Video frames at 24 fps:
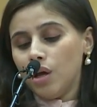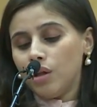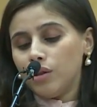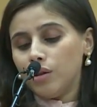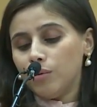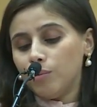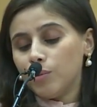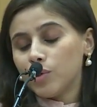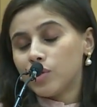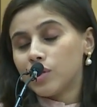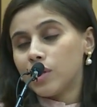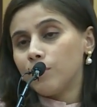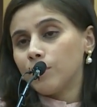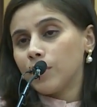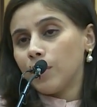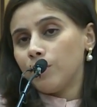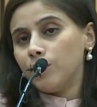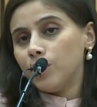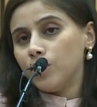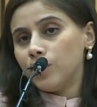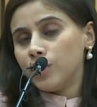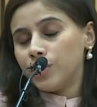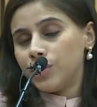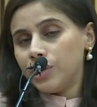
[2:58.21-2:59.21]
the Muslim
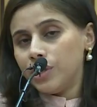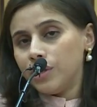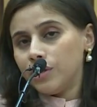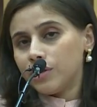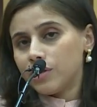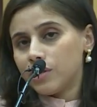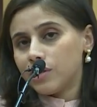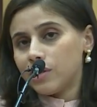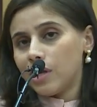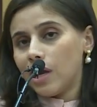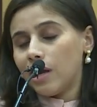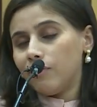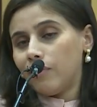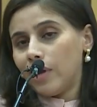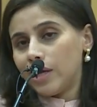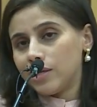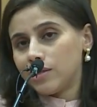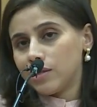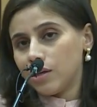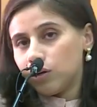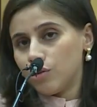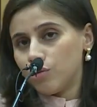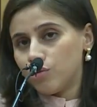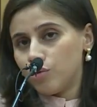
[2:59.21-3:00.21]
community itself
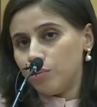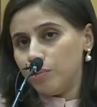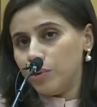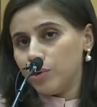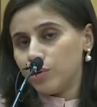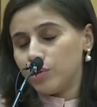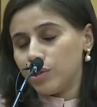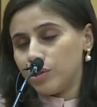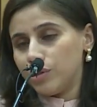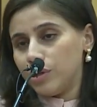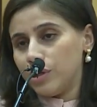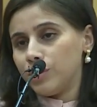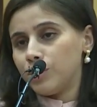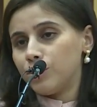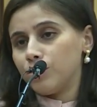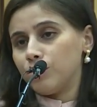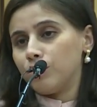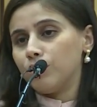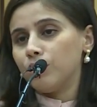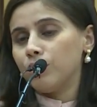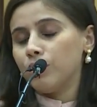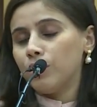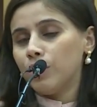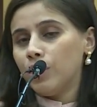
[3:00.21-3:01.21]
has contributed into.